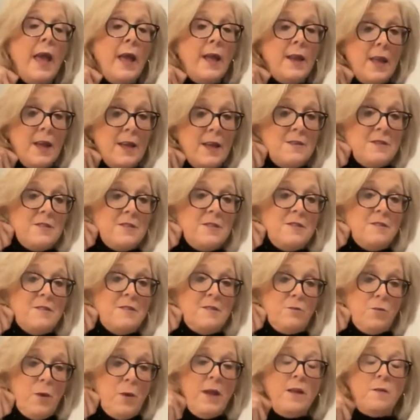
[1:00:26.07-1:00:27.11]
it,
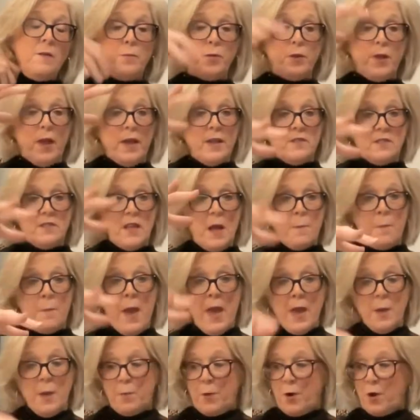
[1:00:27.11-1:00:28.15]
right? Place that
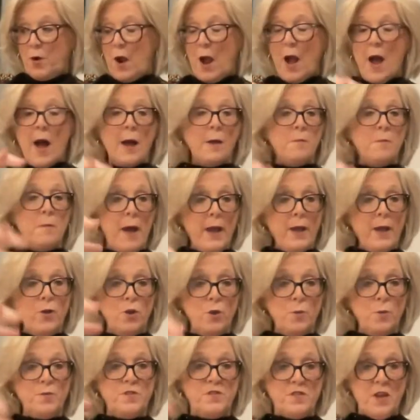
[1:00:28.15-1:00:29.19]
paper on my
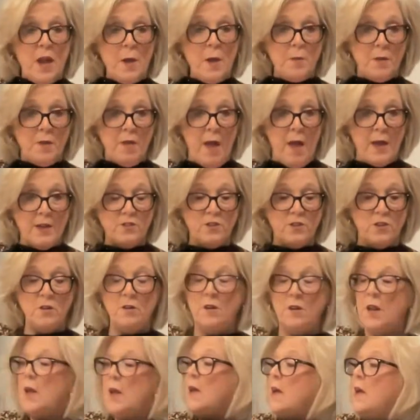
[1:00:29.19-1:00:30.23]
hoop stabilizer,
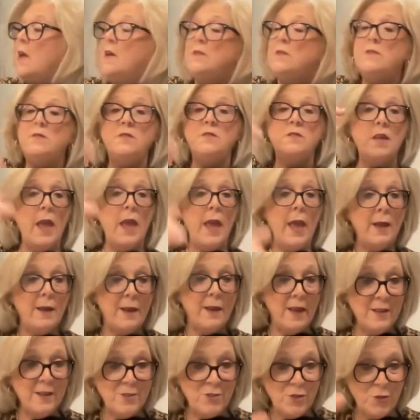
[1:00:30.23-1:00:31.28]
scan
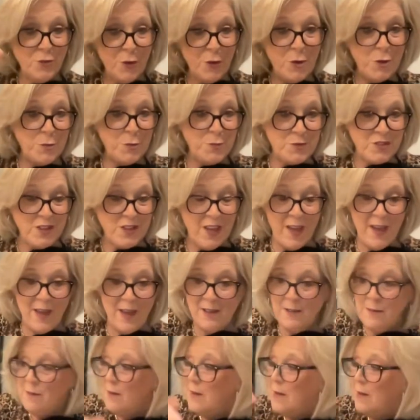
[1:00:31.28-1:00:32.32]
it, do the hoop
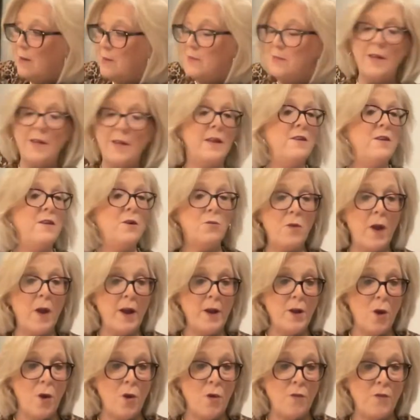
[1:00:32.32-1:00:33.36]
scan, send it right
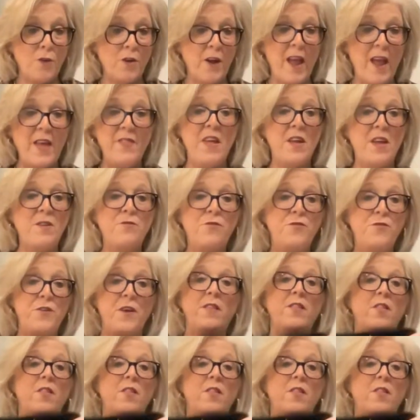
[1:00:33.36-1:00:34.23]
over, and then fill it